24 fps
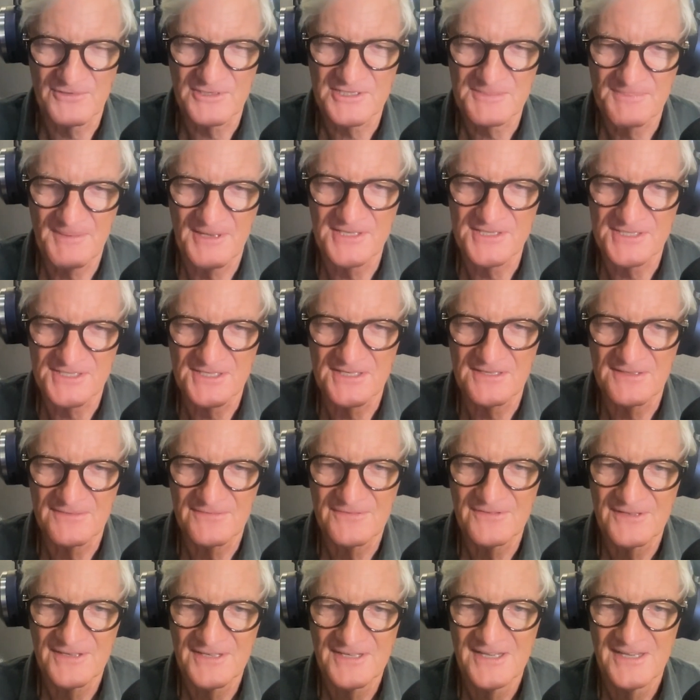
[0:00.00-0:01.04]

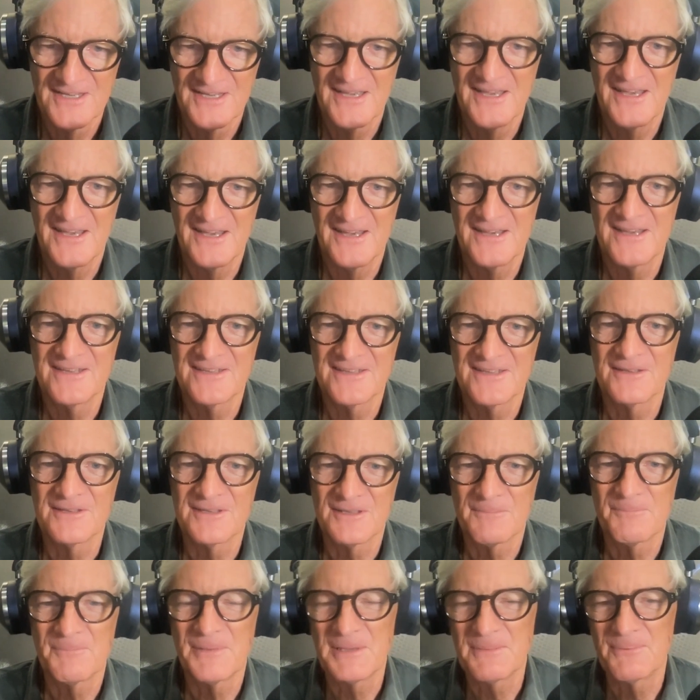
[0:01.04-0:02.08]
expensive,
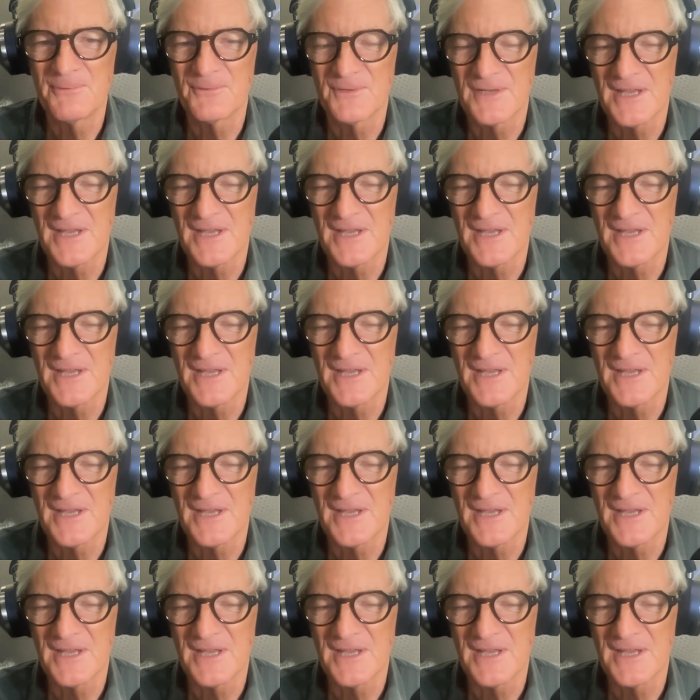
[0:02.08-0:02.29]
that people would